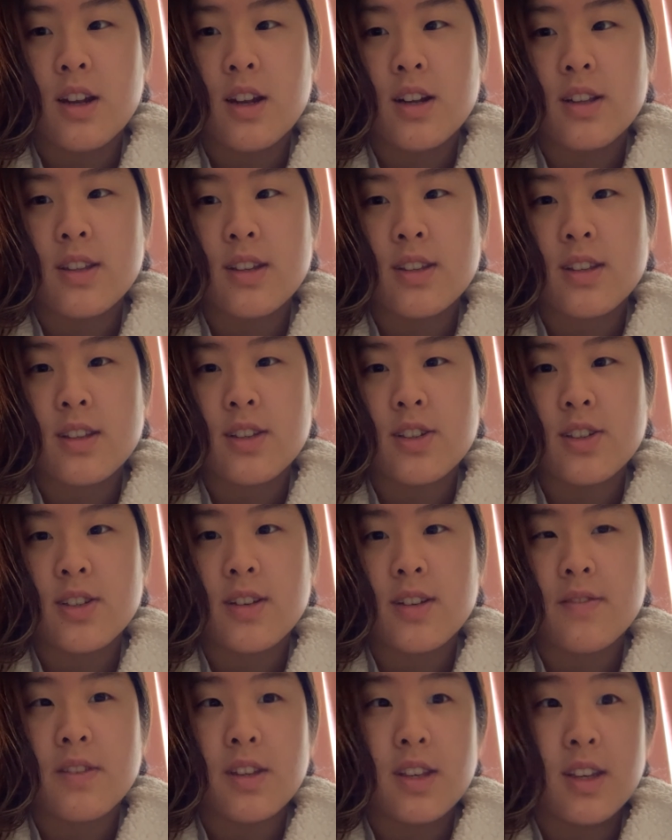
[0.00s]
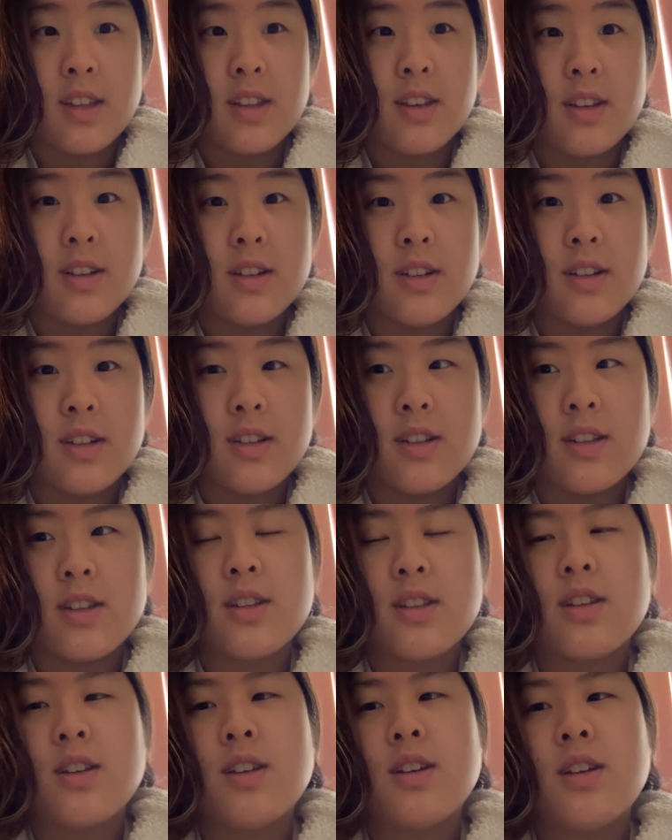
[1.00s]
things I just have to get done,
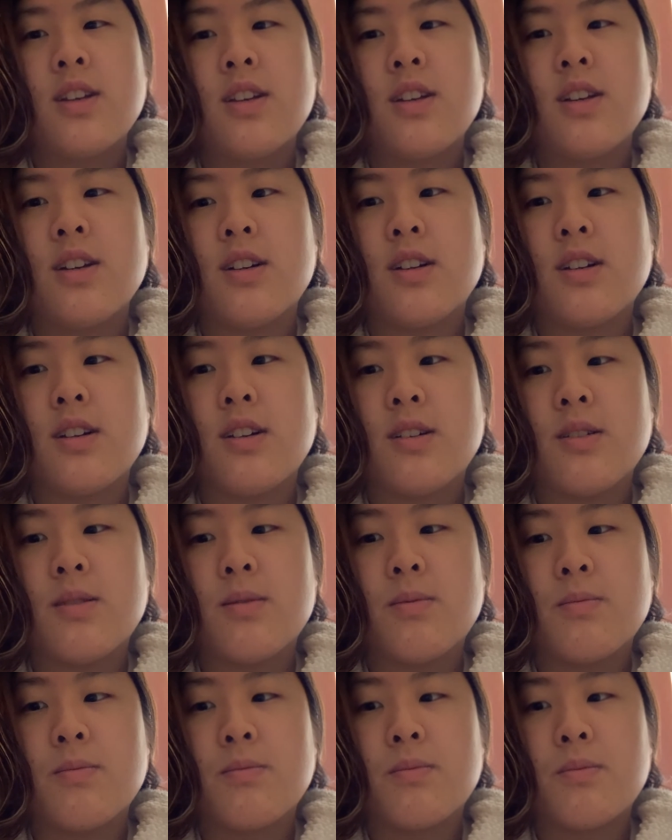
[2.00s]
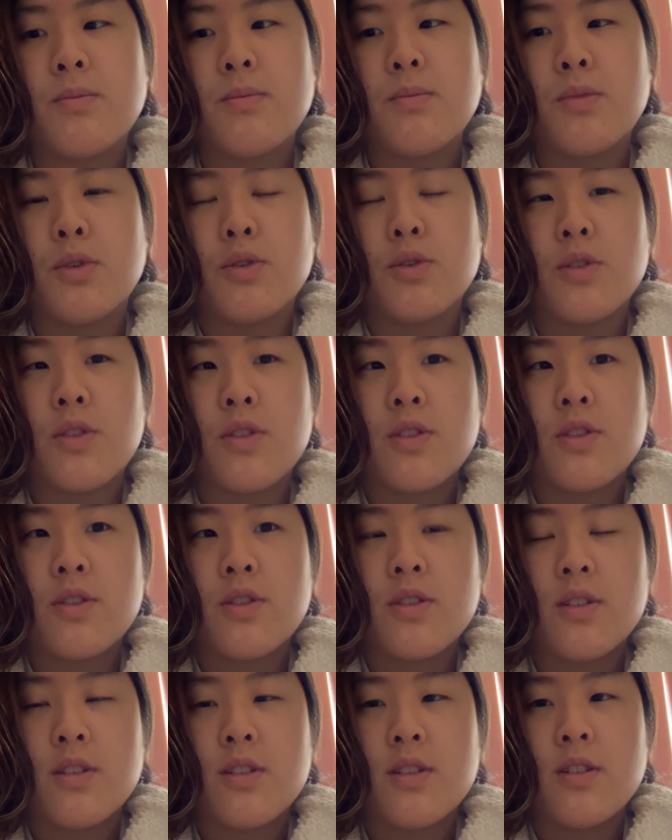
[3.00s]
both
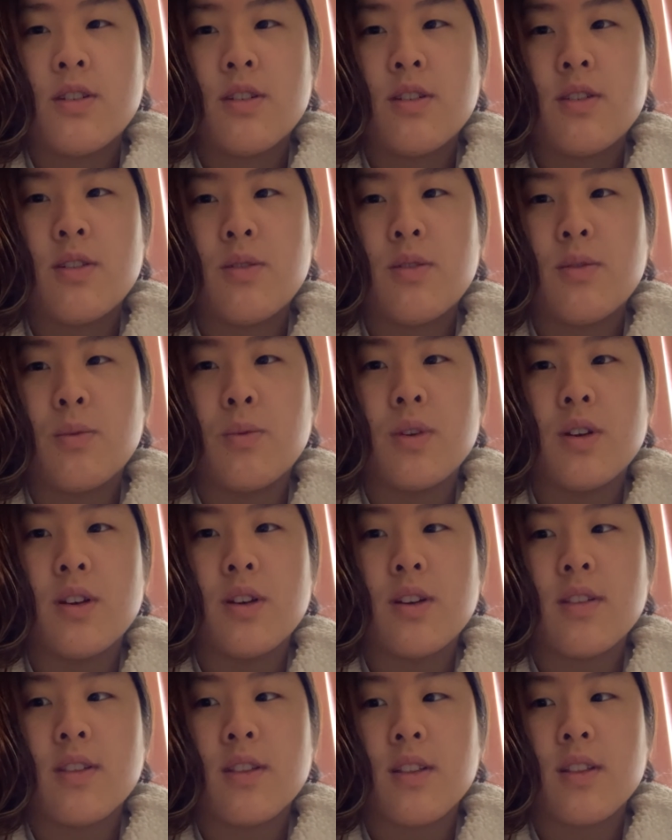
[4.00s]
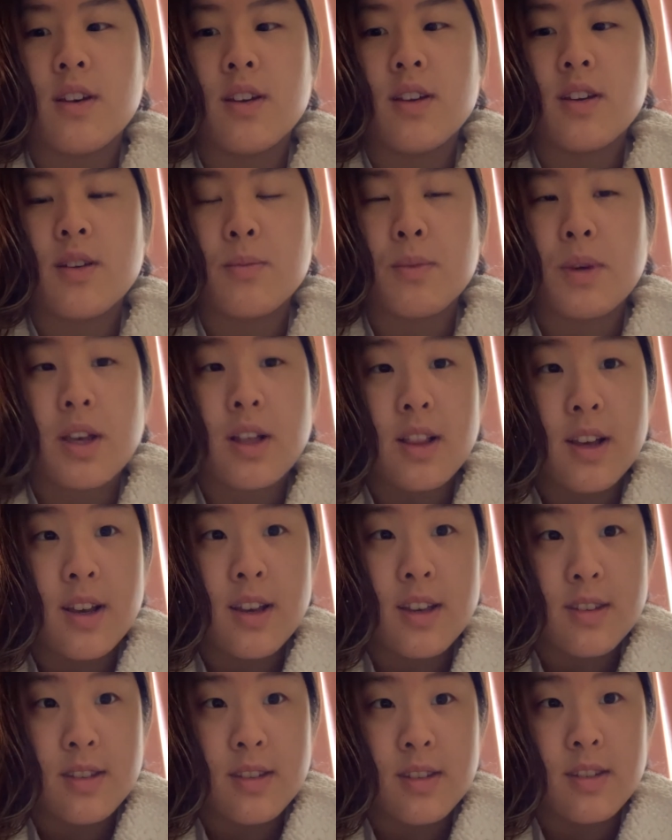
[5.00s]
with like my
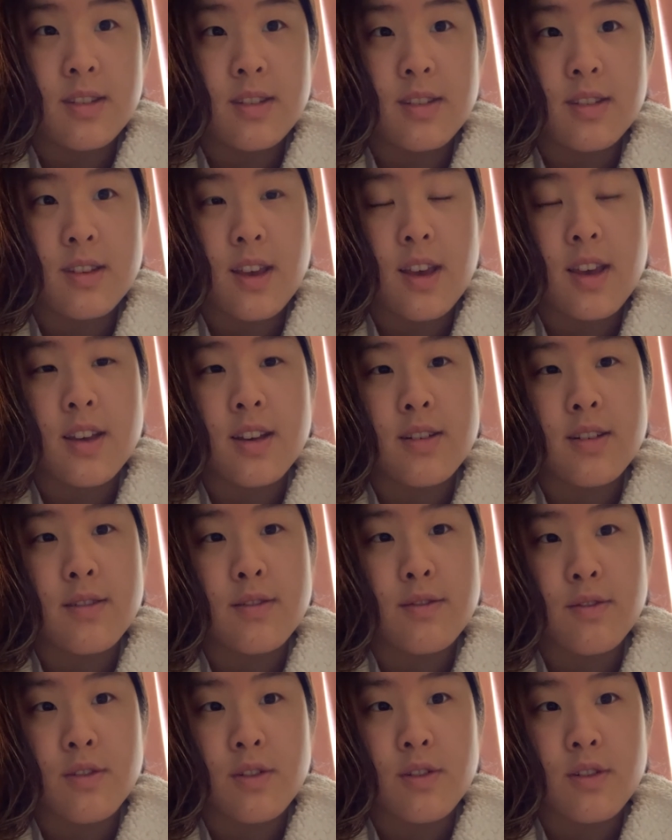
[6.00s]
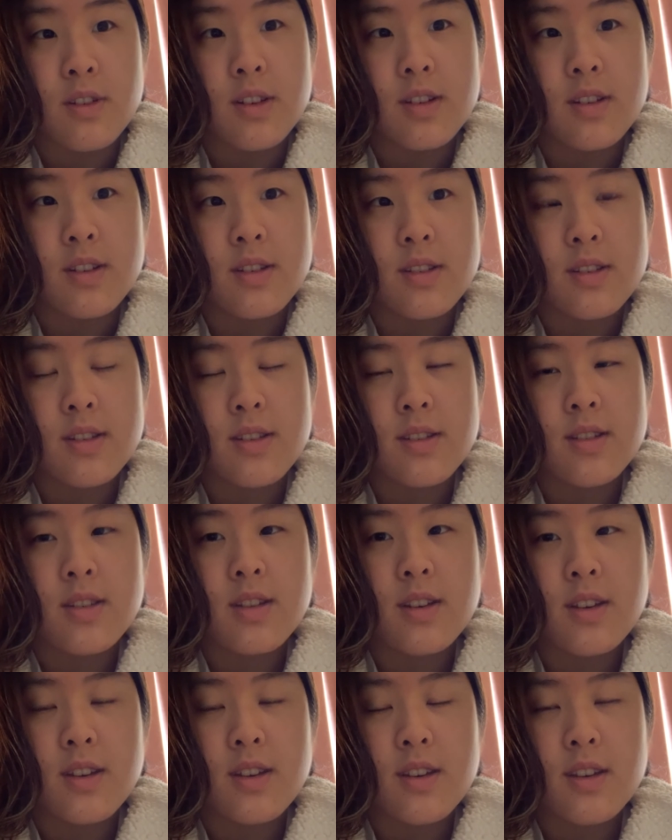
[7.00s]
classes and for this
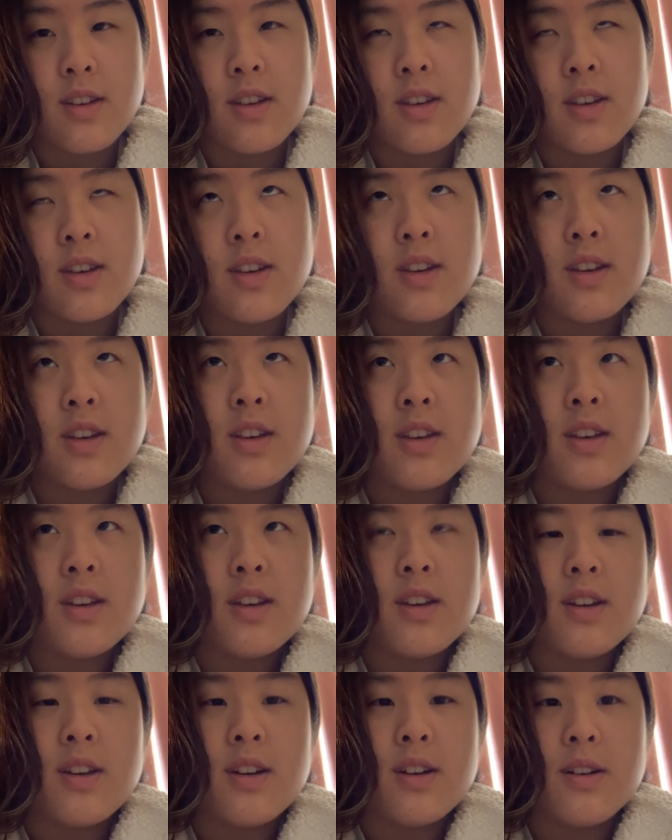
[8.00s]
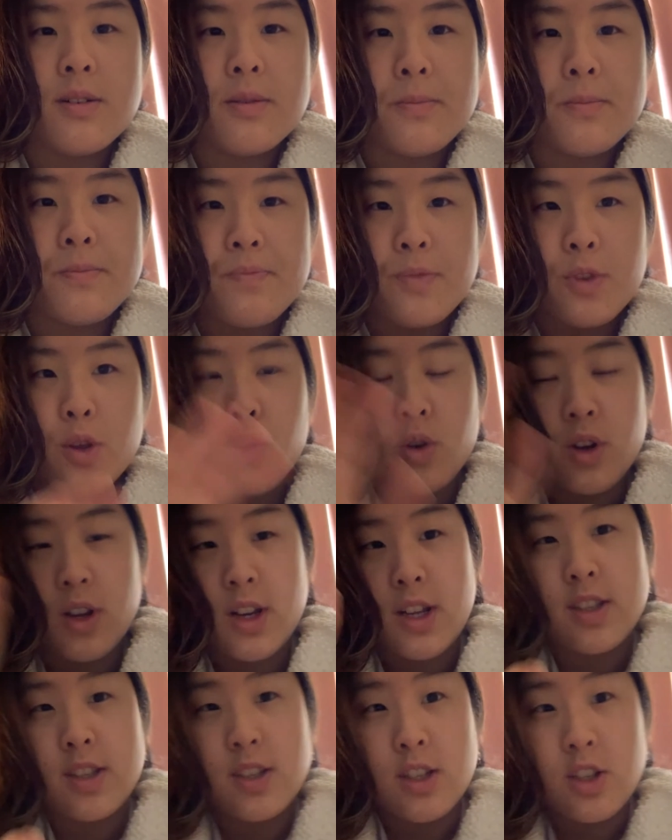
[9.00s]
like
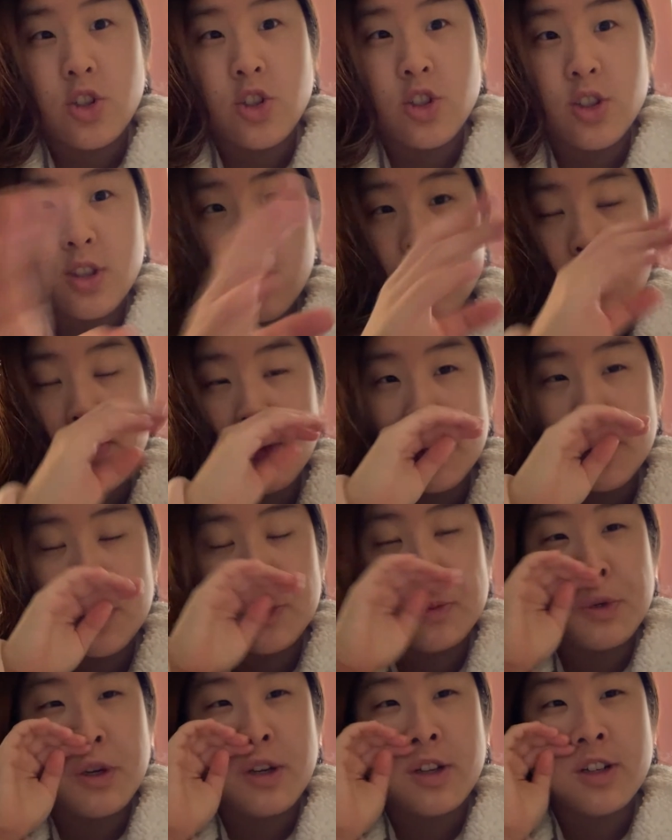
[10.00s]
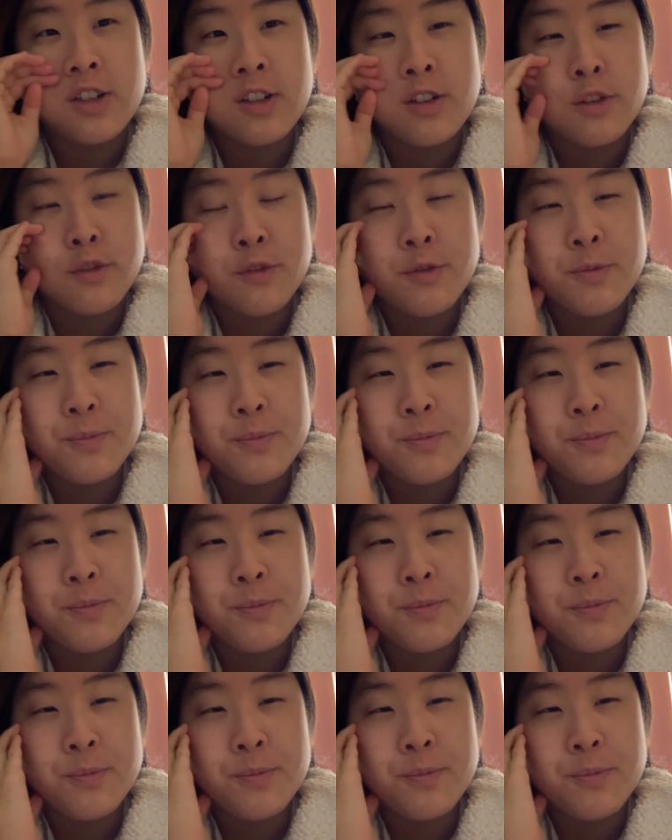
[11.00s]
organization that I'm also part of,